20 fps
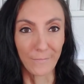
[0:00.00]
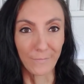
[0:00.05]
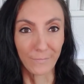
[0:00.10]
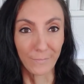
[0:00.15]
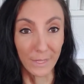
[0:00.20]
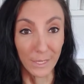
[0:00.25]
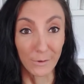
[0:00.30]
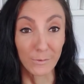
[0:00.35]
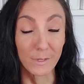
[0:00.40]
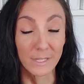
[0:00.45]

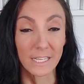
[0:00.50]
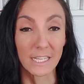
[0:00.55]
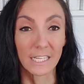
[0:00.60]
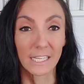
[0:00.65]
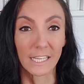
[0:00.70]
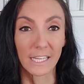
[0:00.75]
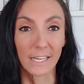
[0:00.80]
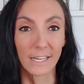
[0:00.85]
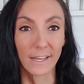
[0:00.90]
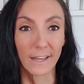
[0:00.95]
be
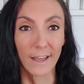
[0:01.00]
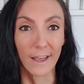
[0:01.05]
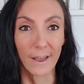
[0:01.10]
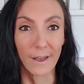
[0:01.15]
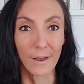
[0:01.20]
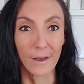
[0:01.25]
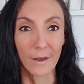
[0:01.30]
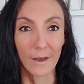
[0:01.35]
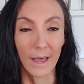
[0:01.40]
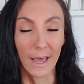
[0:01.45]
using
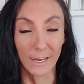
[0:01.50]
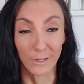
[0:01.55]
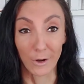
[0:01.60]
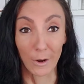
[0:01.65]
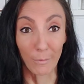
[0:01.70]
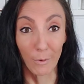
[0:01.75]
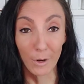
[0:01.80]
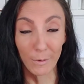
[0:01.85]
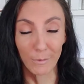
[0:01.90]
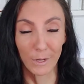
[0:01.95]
at your
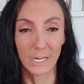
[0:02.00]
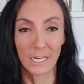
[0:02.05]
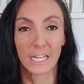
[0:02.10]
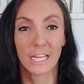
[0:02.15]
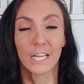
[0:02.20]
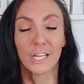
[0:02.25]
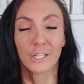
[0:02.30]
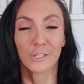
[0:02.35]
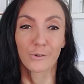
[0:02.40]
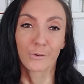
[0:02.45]
appointment.
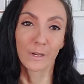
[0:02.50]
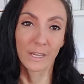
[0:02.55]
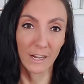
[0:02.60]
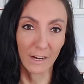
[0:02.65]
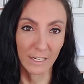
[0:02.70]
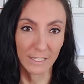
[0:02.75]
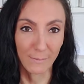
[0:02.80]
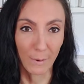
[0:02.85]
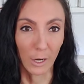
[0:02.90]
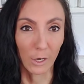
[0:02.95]
So here
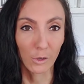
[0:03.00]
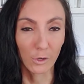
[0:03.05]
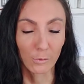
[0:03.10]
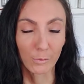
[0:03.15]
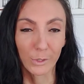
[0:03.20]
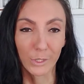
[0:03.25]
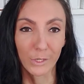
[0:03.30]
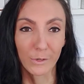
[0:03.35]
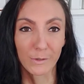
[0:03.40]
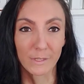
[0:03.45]
at Sparkle,
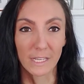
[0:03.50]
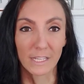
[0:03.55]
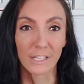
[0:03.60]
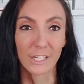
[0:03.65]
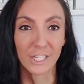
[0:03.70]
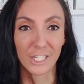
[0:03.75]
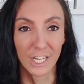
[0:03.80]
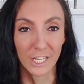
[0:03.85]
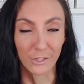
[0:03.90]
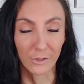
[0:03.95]
we're using
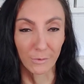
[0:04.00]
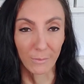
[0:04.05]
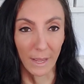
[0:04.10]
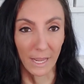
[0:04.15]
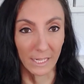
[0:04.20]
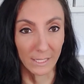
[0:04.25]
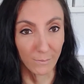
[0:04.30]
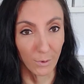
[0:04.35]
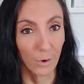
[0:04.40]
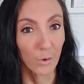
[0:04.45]
the Gentle
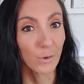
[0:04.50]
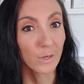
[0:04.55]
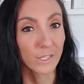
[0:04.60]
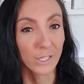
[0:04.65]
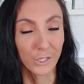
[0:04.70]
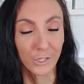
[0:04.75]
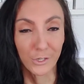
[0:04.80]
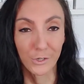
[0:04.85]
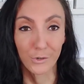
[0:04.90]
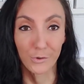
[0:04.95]
Max Pro. It's
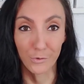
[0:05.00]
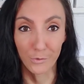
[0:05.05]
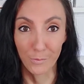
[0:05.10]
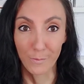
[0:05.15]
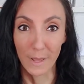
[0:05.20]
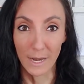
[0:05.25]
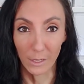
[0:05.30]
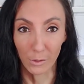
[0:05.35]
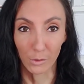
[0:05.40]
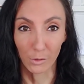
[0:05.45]
a true
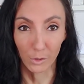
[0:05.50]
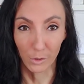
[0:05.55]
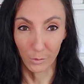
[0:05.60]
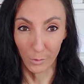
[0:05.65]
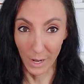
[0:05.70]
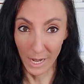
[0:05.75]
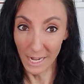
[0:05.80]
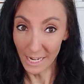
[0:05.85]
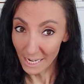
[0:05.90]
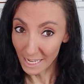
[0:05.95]
medical
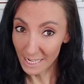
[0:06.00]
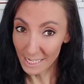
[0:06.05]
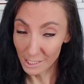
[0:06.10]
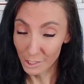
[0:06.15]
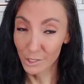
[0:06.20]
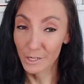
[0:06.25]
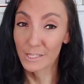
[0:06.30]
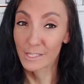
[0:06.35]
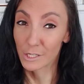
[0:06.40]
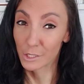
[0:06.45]
grade
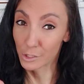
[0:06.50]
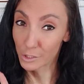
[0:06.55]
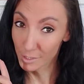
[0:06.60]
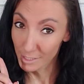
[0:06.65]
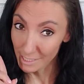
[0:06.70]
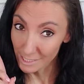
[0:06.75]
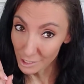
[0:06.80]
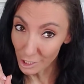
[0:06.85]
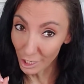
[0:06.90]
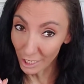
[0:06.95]
laser.
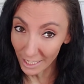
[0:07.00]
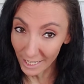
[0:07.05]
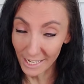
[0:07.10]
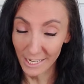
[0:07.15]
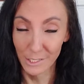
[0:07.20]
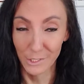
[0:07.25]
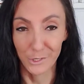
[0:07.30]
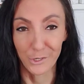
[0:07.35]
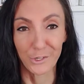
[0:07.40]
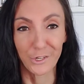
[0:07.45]
It's a
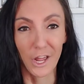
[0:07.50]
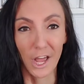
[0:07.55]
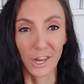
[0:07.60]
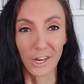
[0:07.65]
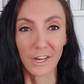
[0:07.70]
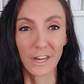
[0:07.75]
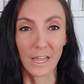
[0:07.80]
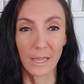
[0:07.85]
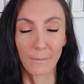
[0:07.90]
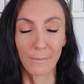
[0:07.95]
laser, not
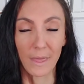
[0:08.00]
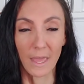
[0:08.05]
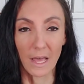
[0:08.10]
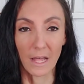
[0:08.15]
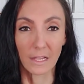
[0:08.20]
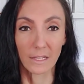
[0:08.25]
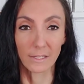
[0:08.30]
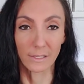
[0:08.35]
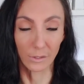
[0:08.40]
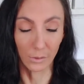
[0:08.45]
an
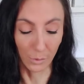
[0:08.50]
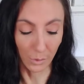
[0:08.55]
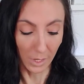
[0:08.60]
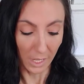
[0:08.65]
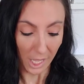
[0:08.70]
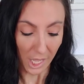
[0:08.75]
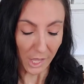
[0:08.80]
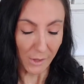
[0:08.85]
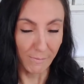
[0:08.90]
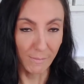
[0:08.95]
IPL. So
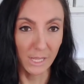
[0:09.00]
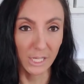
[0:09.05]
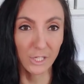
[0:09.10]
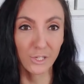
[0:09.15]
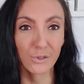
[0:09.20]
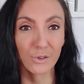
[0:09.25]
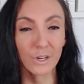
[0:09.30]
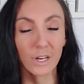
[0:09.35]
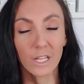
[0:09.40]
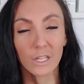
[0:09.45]
make
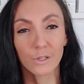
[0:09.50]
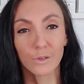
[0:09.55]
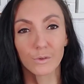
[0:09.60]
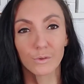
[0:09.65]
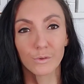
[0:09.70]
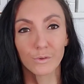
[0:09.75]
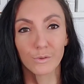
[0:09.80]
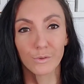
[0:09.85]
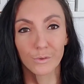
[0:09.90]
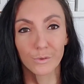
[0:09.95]
sure that
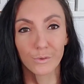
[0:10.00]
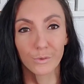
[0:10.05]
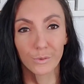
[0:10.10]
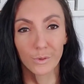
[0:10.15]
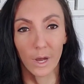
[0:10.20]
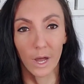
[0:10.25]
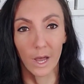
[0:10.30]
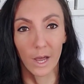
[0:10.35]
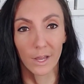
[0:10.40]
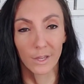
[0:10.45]
you
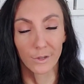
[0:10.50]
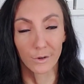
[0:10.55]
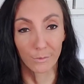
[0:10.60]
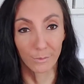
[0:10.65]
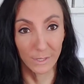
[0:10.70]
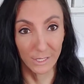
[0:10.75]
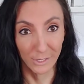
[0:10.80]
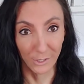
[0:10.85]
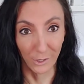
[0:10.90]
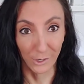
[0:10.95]
do your
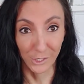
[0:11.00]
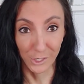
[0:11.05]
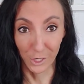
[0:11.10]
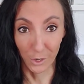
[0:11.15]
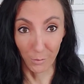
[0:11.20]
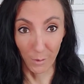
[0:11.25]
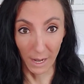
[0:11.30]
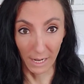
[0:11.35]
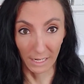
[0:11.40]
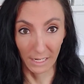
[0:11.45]
research
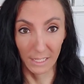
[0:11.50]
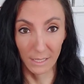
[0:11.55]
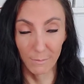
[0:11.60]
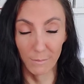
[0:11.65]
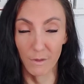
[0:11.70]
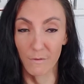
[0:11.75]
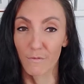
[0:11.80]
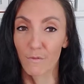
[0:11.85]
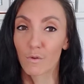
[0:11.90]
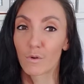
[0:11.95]
correctly
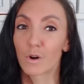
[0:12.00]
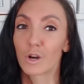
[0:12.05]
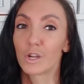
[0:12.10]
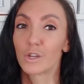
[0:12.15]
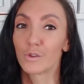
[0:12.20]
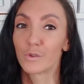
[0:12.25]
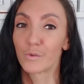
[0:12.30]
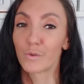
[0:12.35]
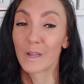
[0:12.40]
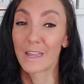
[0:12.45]
before
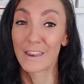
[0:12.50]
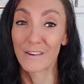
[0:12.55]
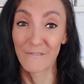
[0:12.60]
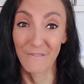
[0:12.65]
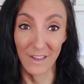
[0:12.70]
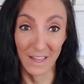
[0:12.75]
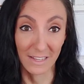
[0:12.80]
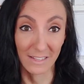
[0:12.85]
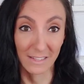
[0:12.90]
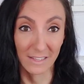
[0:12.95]
you
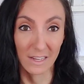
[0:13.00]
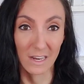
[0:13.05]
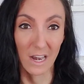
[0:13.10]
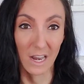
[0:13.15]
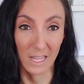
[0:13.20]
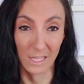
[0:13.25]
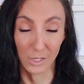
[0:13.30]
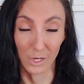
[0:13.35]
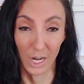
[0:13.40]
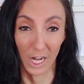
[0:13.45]
invest in
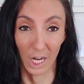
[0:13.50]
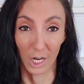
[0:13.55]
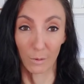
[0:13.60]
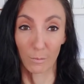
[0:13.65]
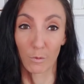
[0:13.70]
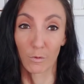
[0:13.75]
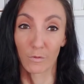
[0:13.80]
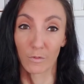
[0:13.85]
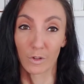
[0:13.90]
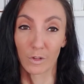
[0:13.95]
laser hair
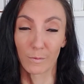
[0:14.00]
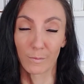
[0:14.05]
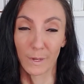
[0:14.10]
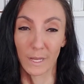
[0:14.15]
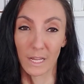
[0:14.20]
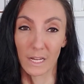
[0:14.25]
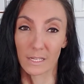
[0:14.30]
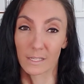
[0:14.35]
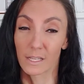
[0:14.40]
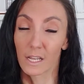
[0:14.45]
removal,
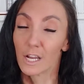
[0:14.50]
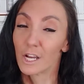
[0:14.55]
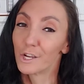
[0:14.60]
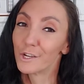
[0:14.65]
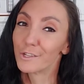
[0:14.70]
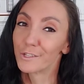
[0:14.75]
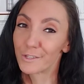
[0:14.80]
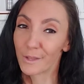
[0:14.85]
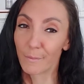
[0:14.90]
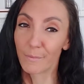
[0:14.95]
because
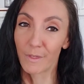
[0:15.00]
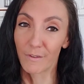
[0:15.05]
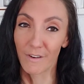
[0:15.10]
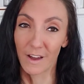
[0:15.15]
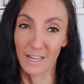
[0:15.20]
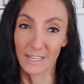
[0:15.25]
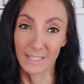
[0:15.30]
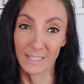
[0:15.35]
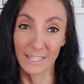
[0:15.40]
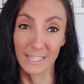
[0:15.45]
some
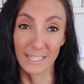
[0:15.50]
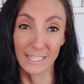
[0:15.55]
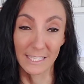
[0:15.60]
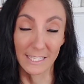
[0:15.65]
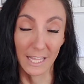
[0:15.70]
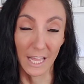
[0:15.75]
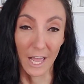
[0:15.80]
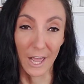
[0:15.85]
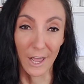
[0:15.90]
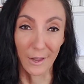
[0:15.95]

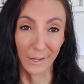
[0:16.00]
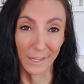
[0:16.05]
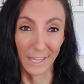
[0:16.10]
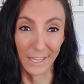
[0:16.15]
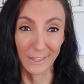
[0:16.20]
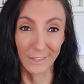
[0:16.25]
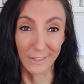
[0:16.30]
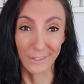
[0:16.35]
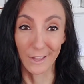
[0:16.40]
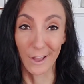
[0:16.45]
devices
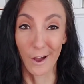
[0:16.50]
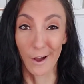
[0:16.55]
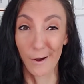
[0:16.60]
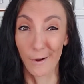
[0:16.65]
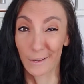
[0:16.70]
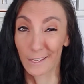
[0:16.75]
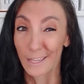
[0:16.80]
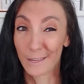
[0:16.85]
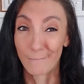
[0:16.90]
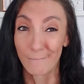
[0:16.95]

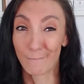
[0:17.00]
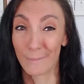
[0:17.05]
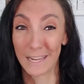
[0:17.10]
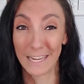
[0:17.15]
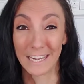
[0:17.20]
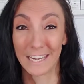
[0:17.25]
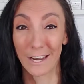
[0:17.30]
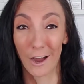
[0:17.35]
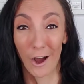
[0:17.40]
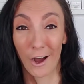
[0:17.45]
may
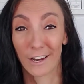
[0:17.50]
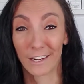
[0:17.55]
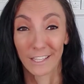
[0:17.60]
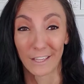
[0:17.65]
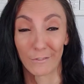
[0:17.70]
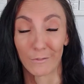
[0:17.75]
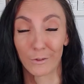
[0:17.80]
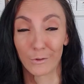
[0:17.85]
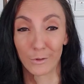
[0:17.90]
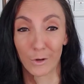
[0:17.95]
not
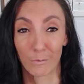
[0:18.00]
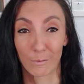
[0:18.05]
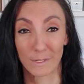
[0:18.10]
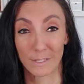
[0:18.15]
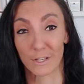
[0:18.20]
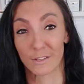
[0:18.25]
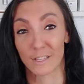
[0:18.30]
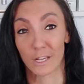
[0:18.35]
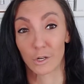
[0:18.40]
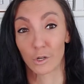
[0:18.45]
give you the
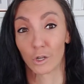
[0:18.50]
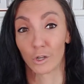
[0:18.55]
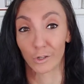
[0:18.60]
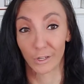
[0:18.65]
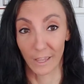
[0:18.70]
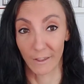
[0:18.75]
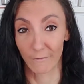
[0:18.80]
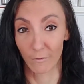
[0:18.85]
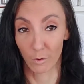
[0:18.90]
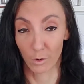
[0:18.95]
result that you're
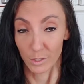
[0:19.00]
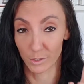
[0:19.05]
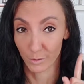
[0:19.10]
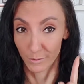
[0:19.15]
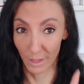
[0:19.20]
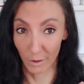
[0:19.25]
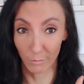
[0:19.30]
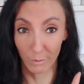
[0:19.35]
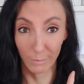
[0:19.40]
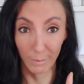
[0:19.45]
looking for. So
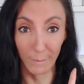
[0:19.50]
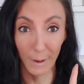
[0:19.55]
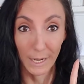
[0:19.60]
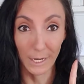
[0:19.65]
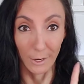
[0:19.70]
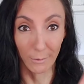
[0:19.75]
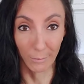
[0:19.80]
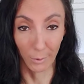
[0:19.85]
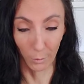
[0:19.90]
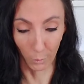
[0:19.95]
that would be my
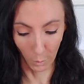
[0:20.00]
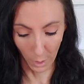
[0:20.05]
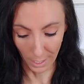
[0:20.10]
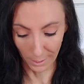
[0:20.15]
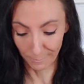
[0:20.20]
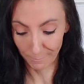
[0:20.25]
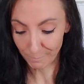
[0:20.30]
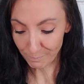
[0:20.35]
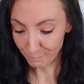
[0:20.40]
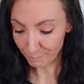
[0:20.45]
number
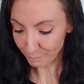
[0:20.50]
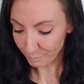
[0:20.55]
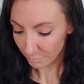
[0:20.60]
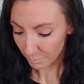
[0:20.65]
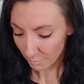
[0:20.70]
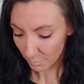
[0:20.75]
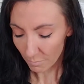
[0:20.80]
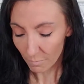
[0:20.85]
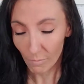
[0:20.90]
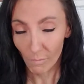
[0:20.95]
one.
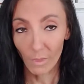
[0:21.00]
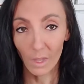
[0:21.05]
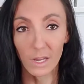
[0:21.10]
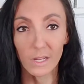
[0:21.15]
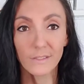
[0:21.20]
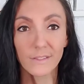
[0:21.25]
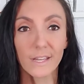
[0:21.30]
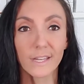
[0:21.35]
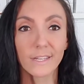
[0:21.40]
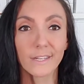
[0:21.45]

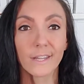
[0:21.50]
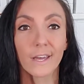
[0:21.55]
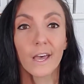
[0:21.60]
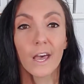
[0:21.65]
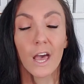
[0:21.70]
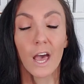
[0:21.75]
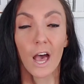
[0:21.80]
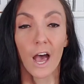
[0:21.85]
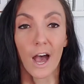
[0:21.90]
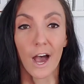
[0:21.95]
Then
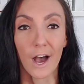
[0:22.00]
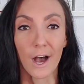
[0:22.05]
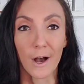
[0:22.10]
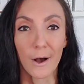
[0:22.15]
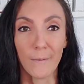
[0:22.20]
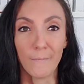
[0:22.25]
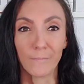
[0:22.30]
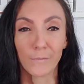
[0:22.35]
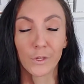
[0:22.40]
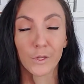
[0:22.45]

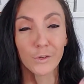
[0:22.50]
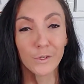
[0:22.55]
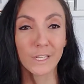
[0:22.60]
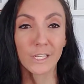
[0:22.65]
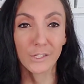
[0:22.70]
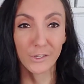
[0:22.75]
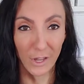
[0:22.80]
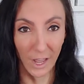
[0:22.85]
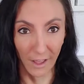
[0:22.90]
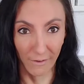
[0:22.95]
you
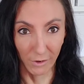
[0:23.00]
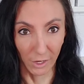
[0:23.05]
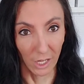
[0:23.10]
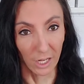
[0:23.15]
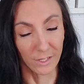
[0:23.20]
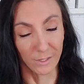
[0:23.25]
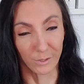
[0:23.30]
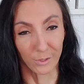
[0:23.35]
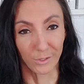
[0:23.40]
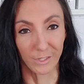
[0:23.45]
need to have a
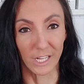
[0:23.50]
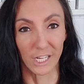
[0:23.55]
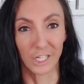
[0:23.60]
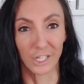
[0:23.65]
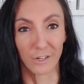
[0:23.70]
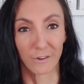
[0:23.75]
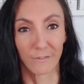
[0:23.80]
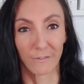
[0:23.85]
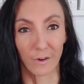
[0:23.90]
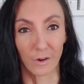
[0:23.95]

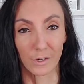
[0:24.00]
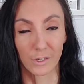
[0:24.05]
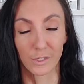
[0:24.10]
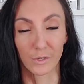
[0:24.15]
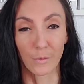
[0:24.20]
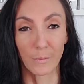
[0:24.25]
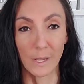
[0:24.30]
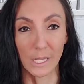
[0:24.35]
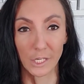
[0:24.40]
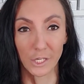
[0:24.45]
consultation first.
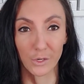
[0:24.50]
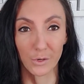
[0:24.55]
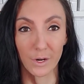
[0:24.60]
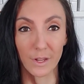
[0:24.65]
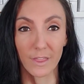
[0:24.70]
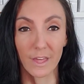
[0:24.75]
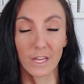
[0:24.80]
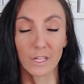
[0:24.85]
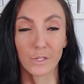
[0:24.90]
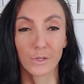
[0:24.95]
So make sure
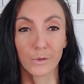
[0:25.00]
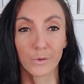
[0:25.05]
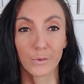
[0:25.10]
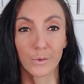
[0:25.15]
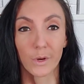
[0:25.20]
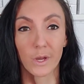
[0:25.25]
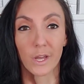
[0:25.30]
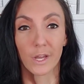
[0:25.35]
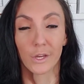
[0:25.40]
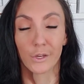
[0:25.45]
that you
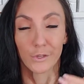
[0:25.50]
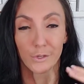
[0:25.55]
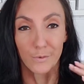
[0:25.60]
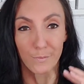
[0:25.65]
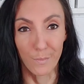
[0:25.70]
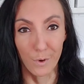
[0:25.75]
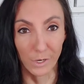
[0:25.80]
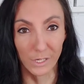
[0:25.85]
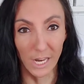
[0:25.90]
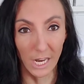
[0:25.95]

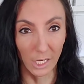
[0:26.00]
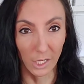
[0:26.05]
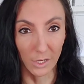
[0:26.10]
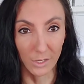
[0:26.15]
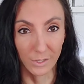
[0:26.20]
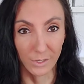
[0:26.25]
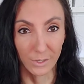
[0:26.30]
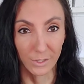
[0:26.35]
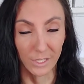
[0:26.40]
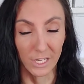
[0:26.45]
book that
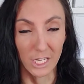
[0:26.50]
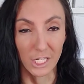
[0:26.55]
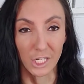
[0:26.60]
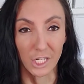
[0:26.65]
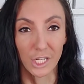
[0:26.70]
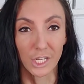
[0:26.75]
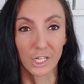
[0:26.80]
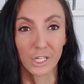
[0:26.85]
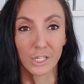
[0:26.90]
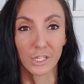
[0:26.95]

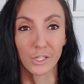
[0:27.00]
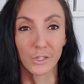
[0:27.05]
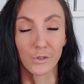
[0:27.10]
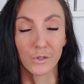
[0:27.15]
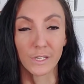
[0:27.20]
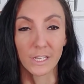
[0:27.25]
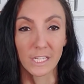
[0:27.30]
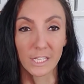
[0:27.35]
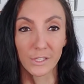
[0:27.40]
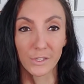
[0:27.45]
consultation. You
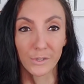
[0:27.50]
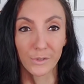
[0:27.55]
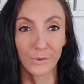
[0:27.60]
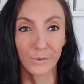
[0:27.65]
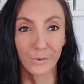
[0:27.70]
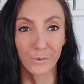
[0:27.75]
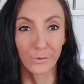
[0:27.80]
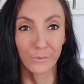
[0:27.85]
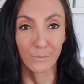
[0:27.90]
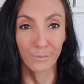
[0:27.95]
need
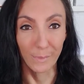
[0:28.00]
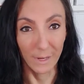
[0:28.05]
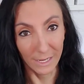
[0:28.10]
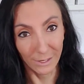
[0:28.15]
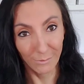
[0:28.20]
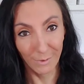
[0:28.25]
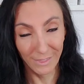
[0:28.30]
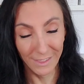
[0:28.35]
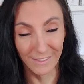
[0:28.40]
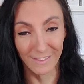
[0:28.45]
to
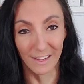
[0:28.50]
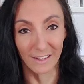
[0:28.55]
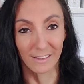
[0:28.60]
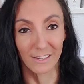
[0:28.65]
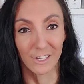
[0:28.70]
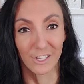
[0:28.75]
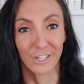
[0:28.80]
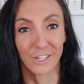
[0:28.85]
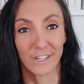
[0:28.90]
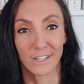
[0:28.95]
meet with the
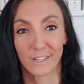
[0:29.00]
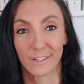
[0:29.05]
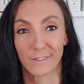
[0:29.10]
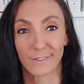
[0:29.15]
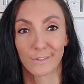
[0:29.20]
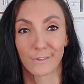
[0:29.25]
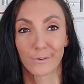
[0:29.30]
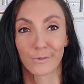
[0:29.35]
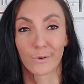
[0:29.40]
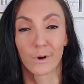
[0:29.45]
technician
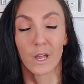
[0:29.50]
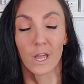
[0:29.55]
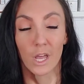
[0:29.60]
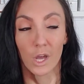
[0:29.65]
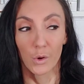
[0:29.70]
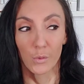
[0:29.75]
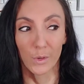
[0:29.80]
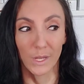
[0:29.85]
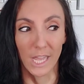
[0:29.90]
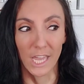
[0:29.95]
so
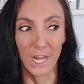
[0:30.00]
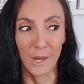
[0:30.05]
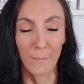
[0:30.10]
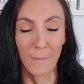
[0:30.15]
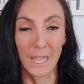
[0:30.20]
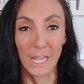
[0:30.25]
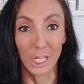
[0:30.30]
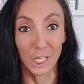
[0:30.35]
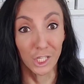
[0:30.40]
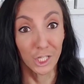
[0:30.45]
we can
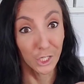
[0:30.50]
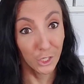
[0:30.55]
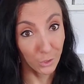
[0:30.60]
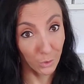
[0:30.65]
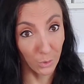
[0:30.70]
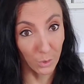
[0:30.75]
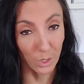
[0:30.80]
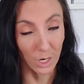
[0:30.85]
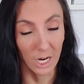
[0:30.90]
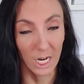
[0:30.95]
make
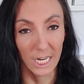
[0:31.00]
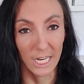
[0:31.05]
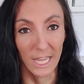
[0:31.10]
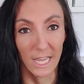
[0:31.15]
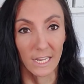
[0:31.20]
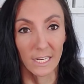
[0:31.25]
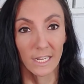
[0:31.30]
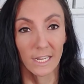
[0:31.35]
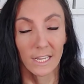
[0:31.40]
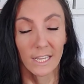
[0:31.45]
sure
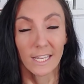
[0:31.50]
that